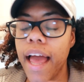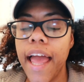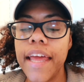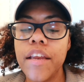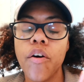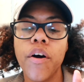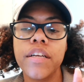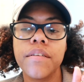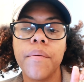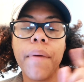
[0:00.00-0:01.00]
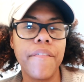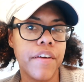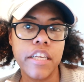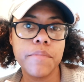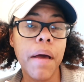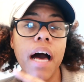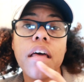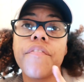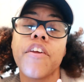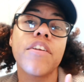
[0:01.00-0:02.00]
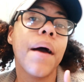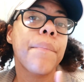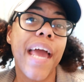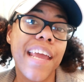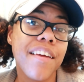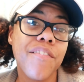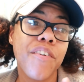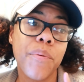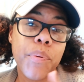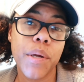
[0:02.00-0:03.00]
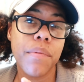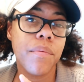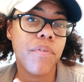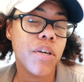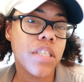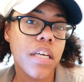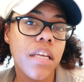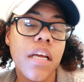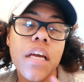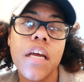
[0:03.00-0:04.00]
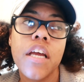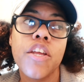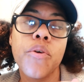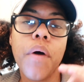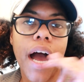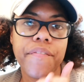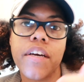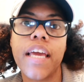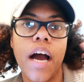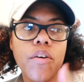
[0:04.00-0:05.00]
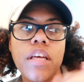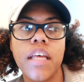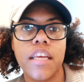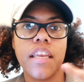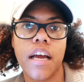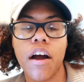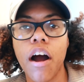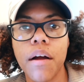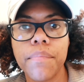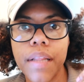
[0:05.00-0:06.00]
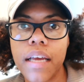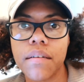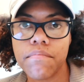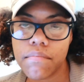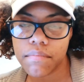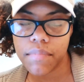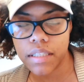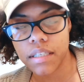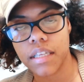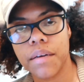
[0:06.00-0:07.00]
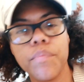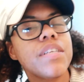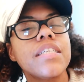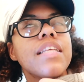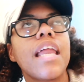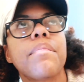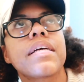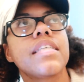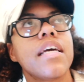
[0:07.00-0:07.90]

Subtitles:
And on MyFitnessPal, if you're not paying for the premium version, you will have to calculate your net carb, like mentally, which is not a big